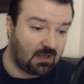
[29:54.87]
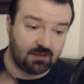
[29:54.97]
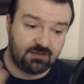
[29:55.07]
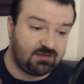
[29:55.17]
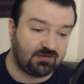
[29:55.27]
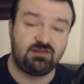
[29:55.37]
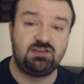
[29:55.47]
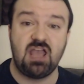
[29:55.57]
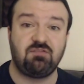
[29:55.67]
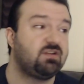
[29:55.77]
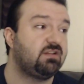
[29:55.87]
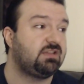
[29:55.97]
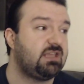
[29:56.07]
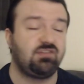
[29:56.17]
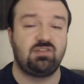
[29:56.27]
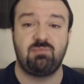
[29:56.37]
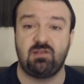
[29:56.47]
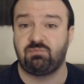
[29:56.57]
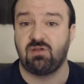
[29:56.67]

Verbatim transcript: this definitely is the best